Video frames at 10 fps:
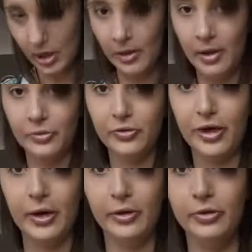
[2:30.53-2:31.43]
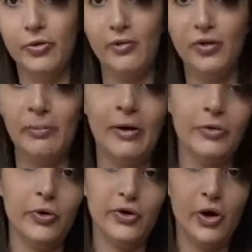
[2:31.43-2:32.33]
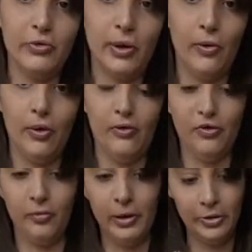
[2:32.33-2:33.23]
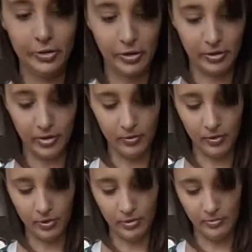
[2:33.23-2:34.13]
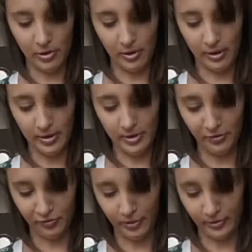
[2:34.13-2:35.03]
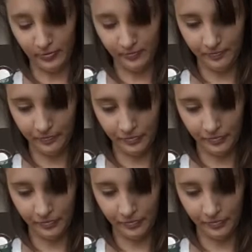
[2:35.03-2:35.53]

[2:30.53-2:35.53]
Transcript: And then you have to melt your coconut oil, so melt your coconut oil and put that in as well.